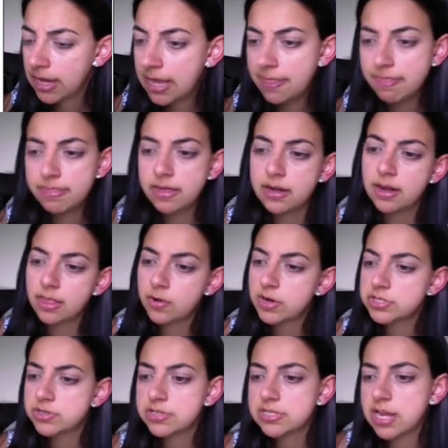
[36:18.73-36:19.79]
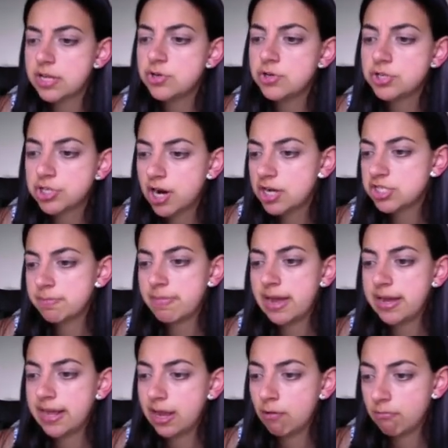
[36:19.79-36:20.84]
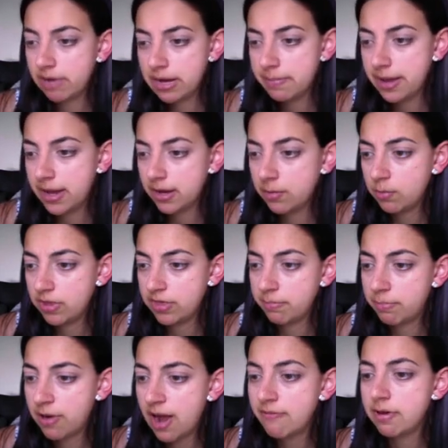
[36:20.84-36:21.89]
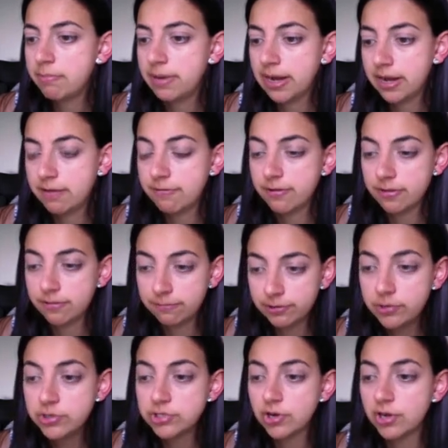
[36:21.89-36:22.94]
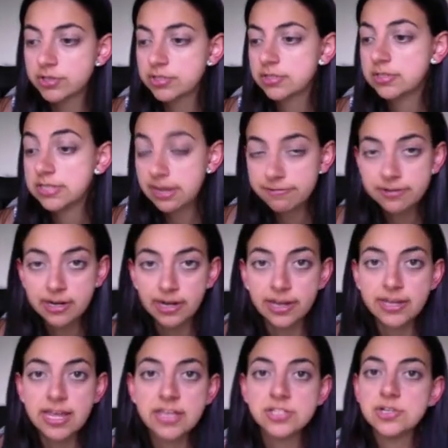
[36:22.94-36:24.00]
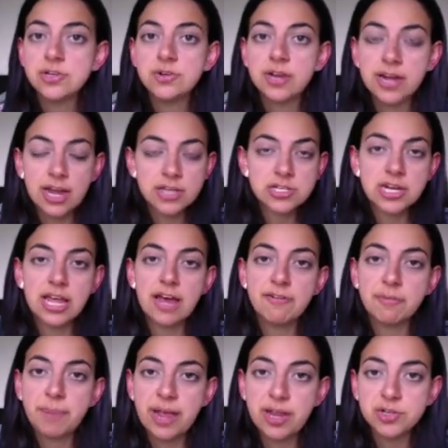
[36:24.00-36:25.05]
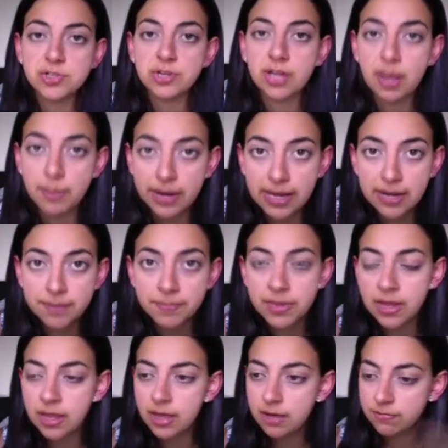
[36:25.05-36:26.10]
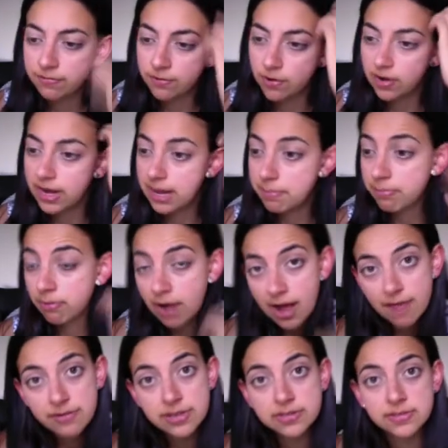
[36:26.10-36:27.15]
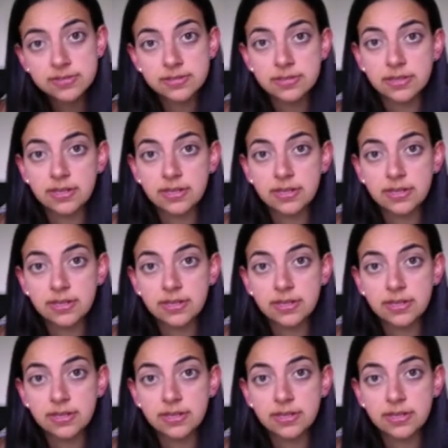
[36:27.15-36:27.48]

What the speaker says: And another question is, can you charge a Medicare rebate with a private billing for the flu shot? Definitely, yeah. So you can actually have a patient coming in for a private